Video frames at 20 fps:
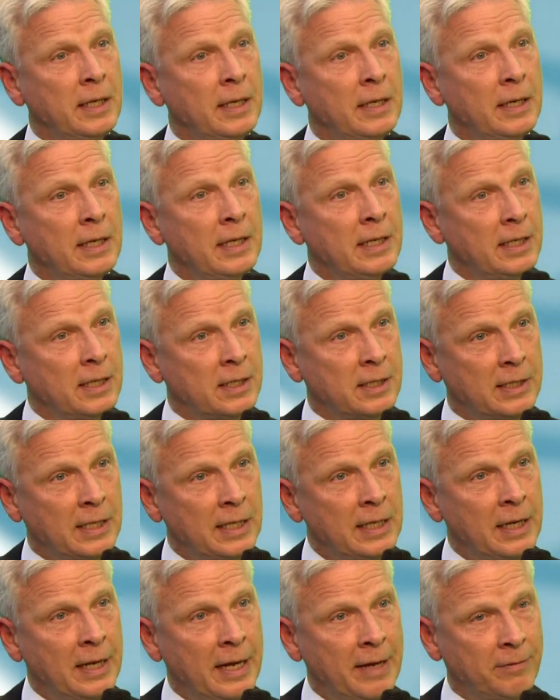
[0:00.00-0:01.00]
the
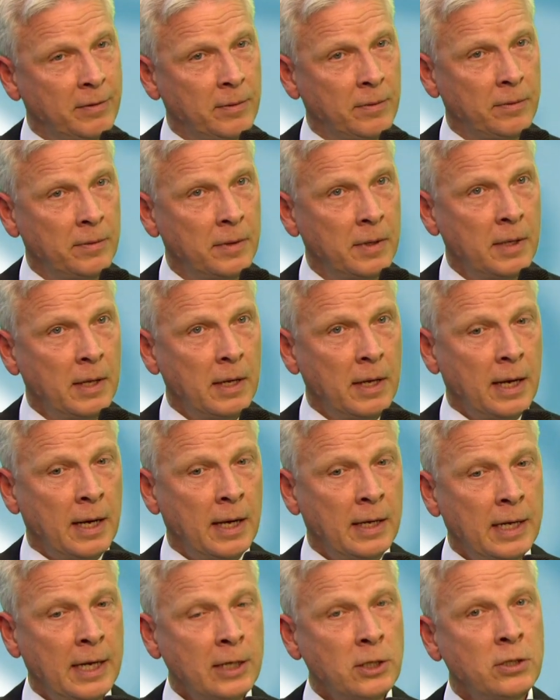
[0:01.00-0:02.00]
ESC level.
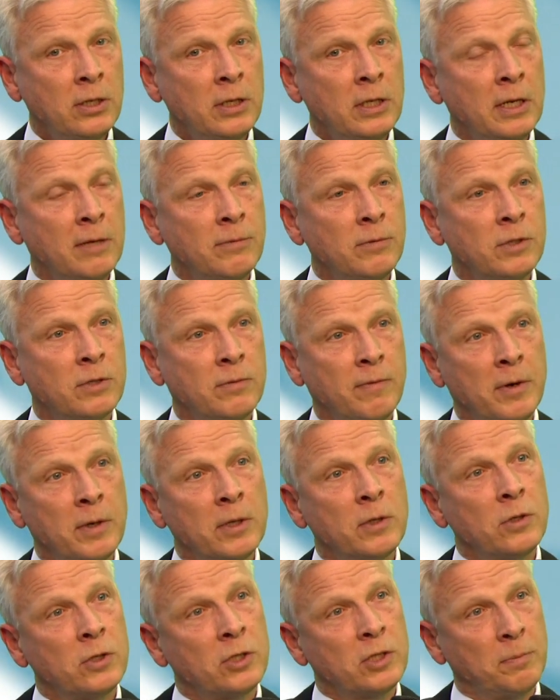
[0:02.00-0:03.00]
And actually, there was
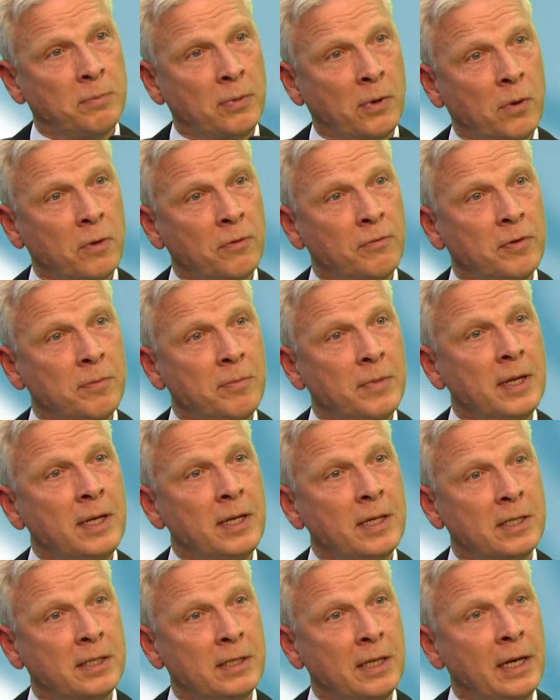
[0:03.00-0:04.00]
very good support from the
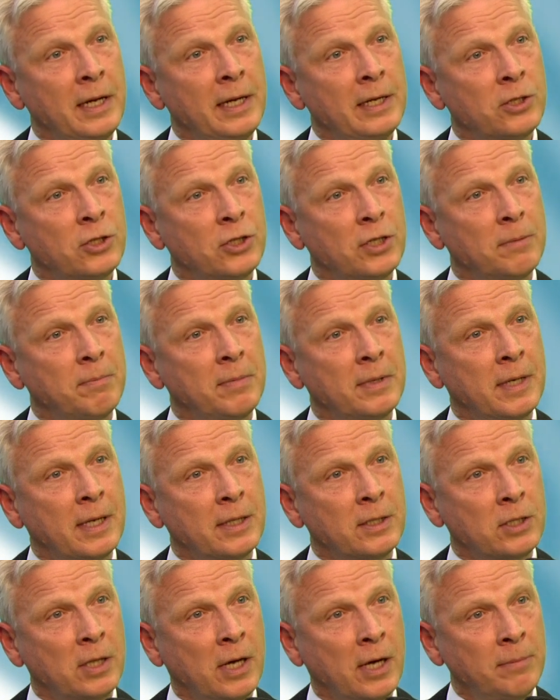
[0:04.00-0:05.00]
ESC leadership at
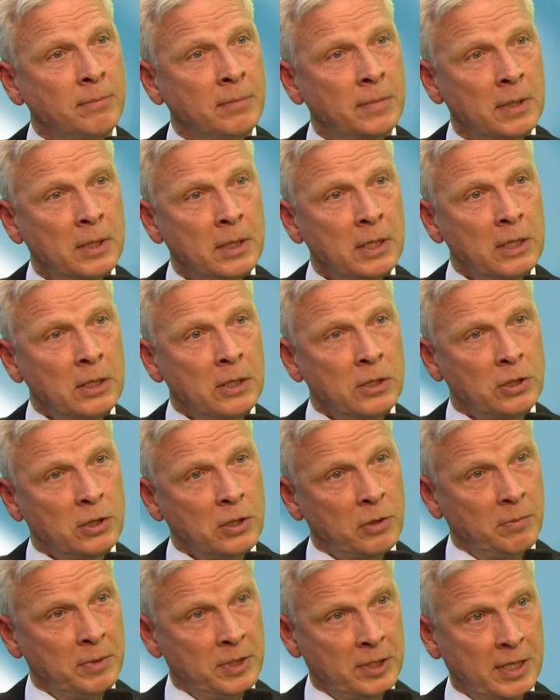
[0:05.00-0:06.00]
that time. Mm-hmm.
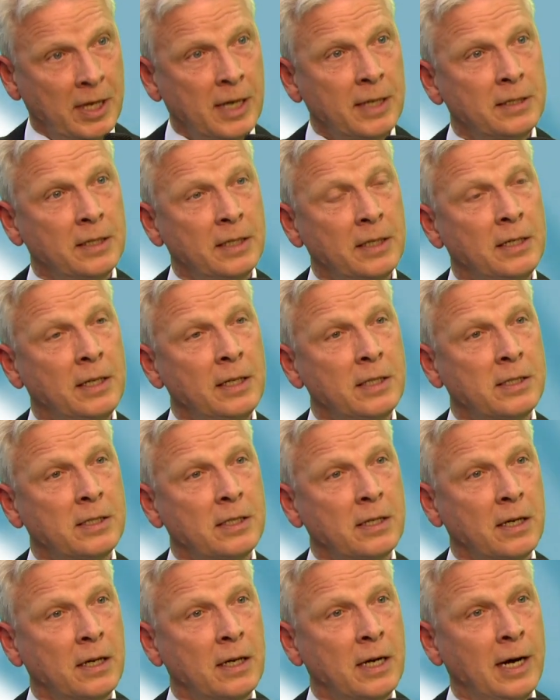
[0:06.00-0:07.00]
So we started
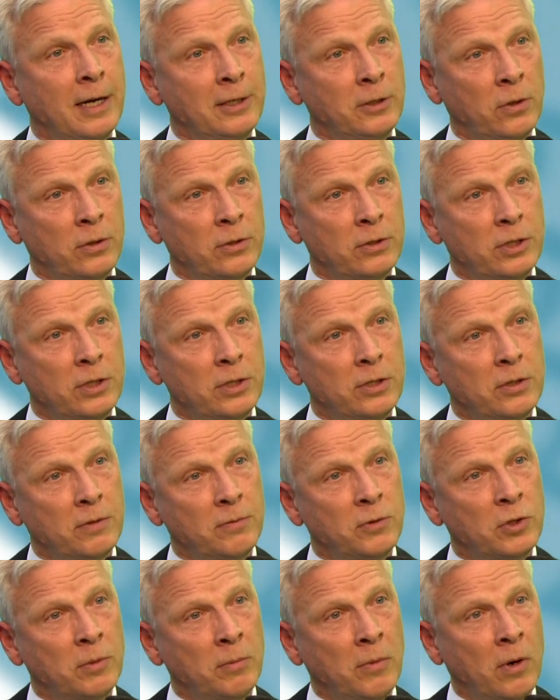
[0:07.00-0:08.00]
this uh, cardiologist
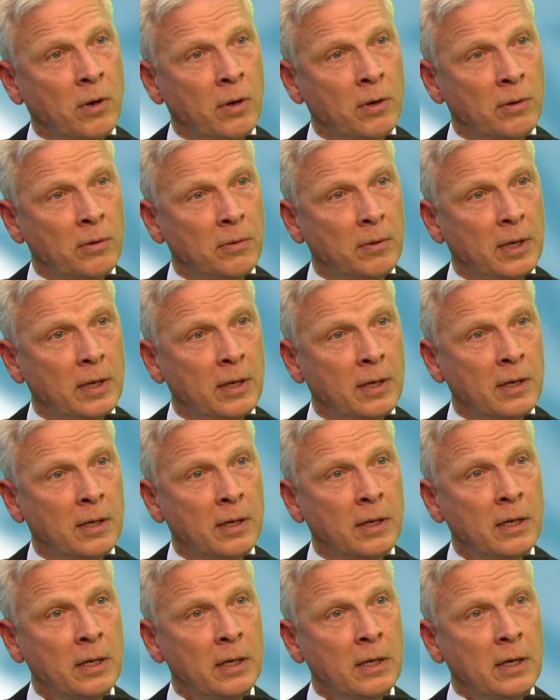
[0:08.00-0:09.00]
of tomorrow,
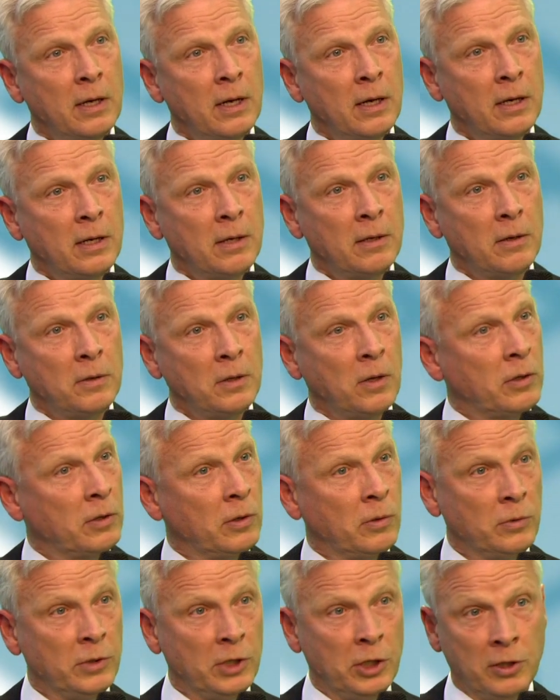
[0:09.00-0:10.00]
uh, uh, not
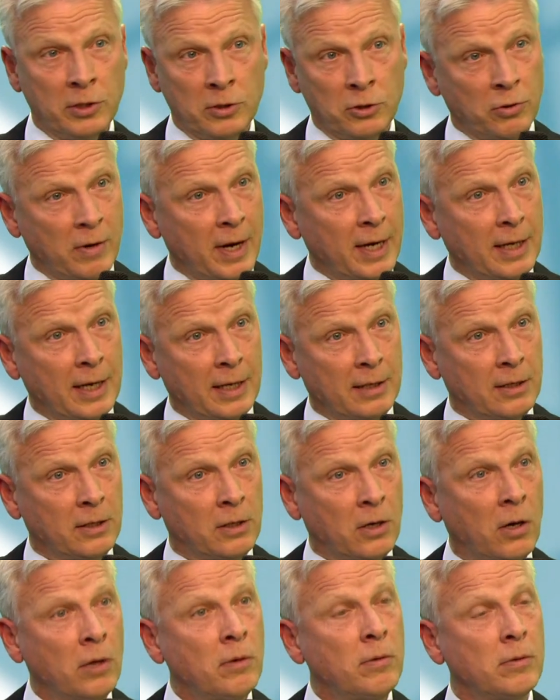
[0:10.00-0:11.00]
only the track at the
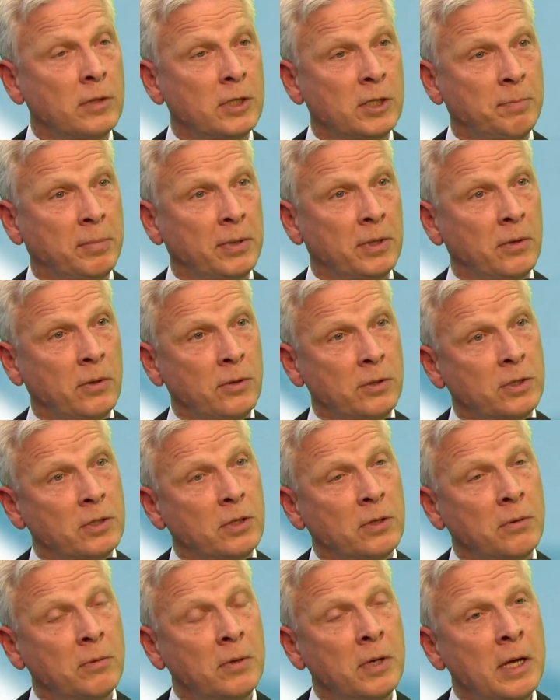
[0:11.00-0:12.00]
Congress, but
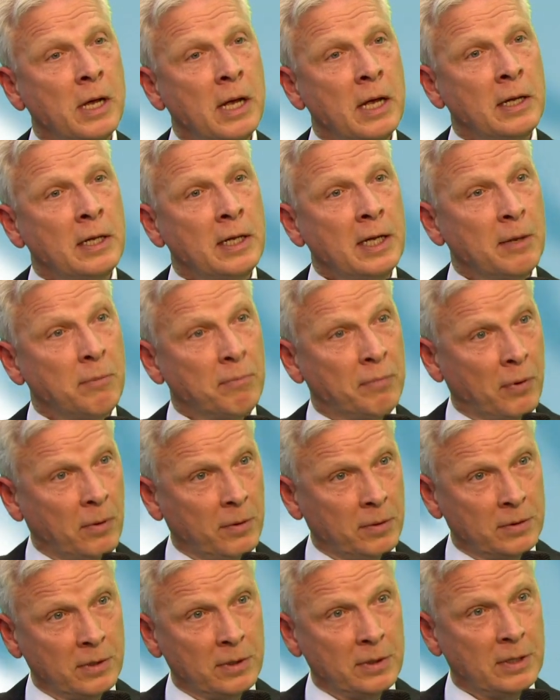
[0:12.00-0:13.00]
also the
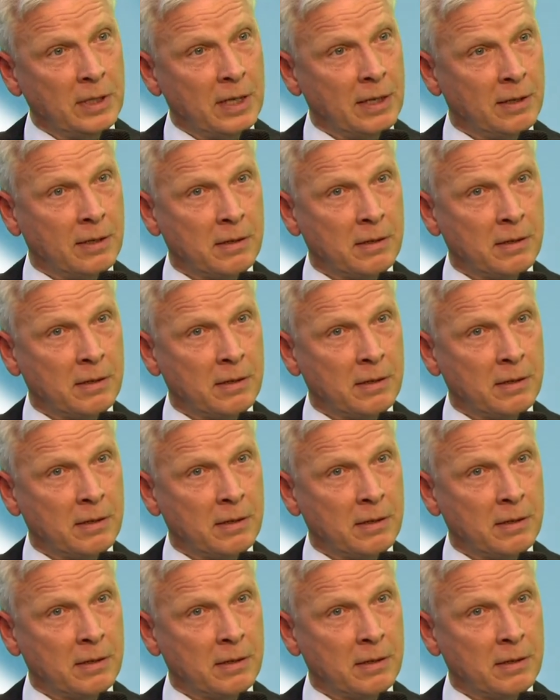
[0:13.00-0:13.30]
important,